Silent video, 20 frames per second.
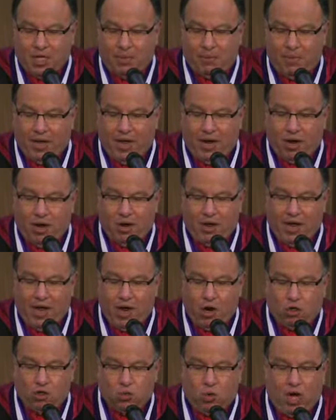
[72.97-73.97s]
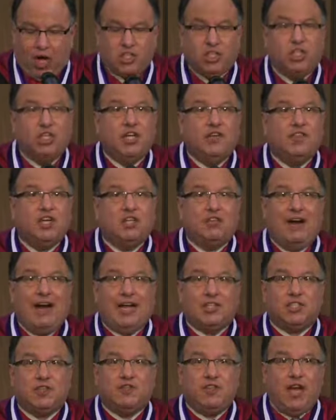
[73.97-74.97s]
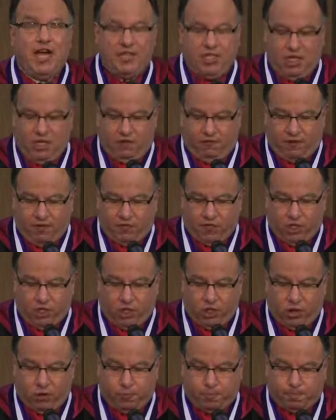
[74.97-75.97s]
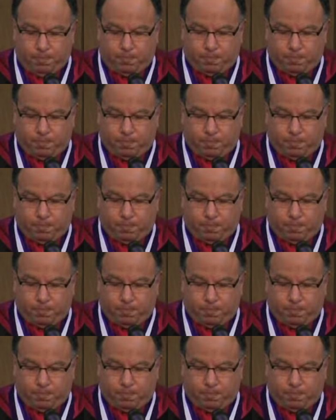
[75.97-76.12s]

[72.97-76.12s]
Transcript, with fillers: Mayor Harold Washington of the class of 1952.